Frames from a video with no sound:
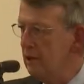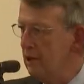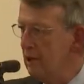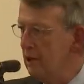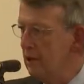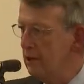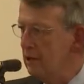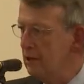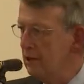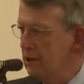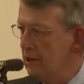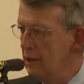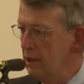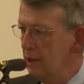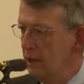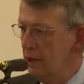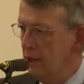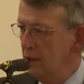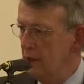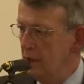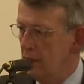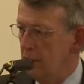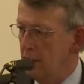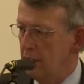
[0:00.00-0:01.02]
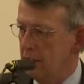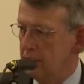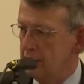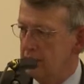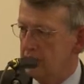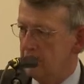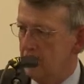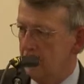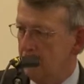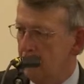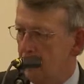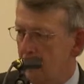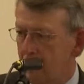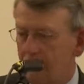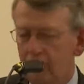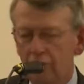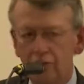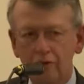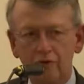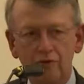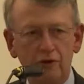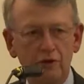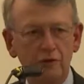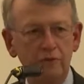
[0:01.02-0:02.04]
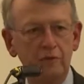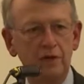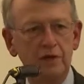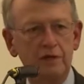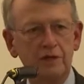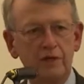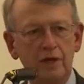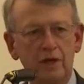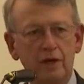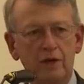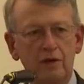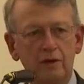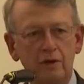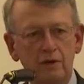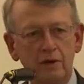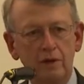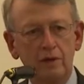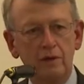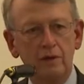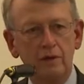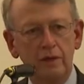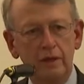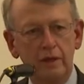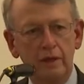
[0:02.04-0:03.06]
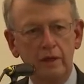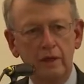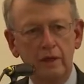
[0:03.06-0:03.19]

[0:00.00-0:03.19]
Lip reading: And some of you have heard me tell,